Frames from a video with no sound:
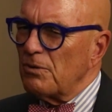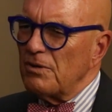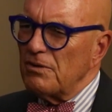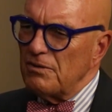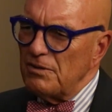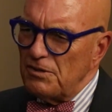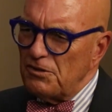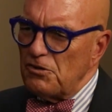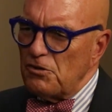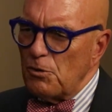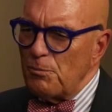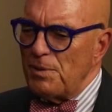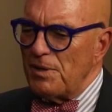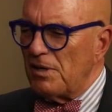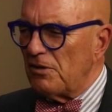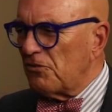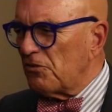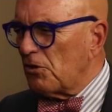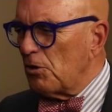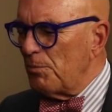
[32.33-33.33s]
Well, it could be
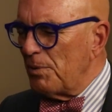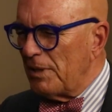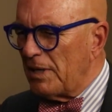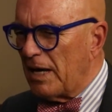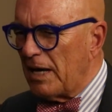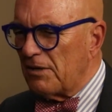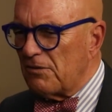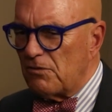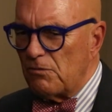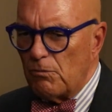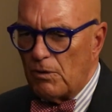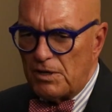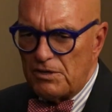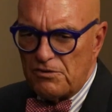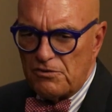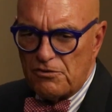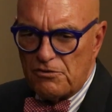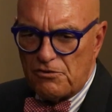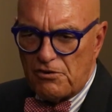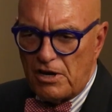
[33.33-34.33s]
this, it could be that. You
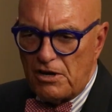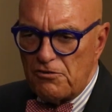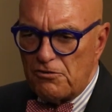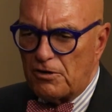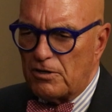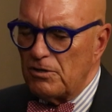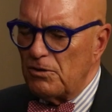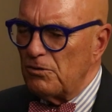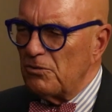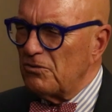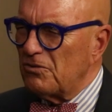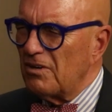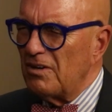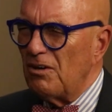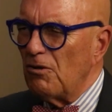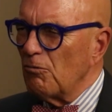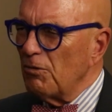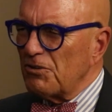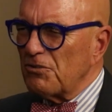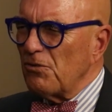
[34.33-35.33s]
want to change your clothes?
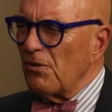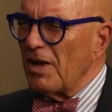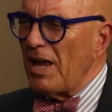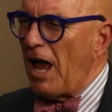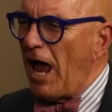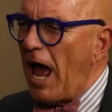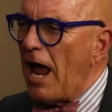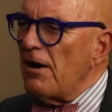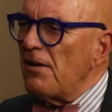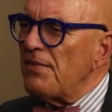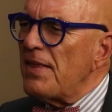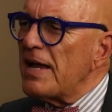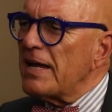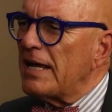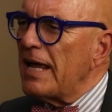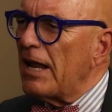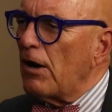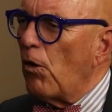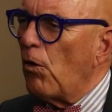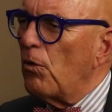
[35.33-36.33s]
What's going? How did that
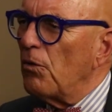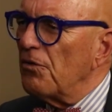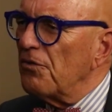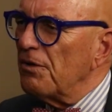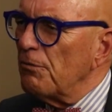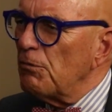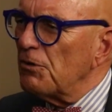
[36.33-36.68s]
get hold?